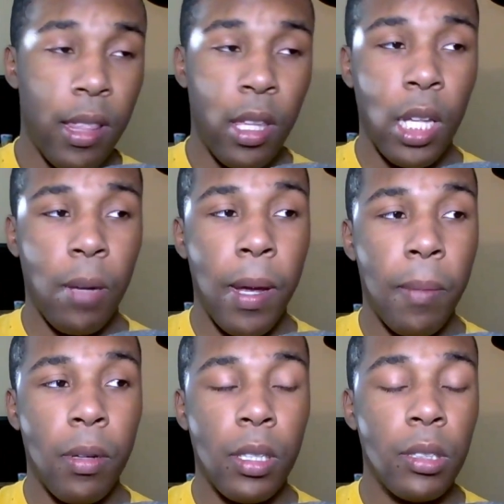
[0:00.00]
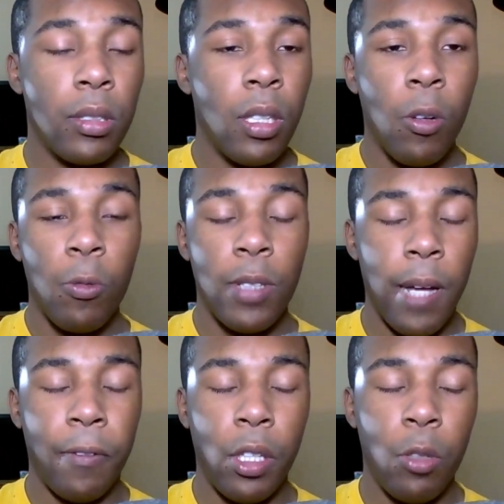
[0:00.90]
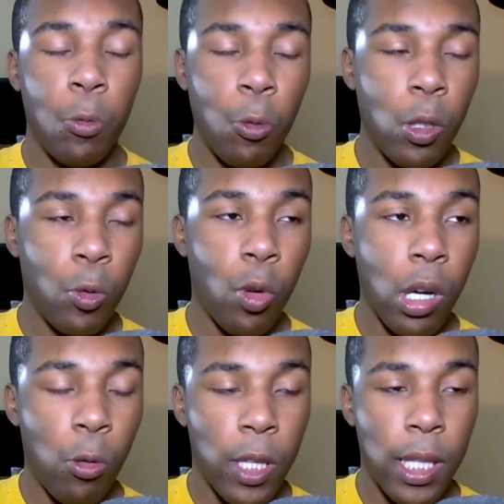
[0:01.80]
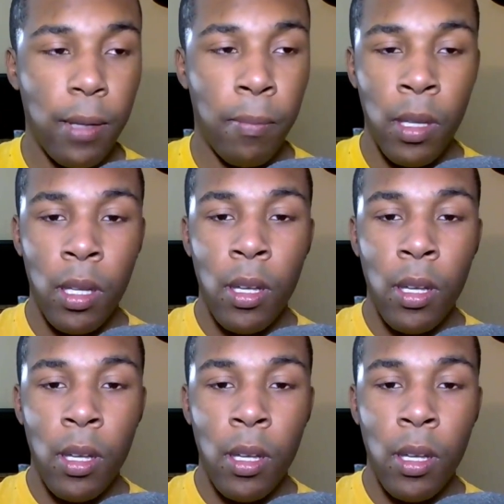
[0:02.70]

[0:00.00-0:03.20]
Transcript: The other members definitely will work with them.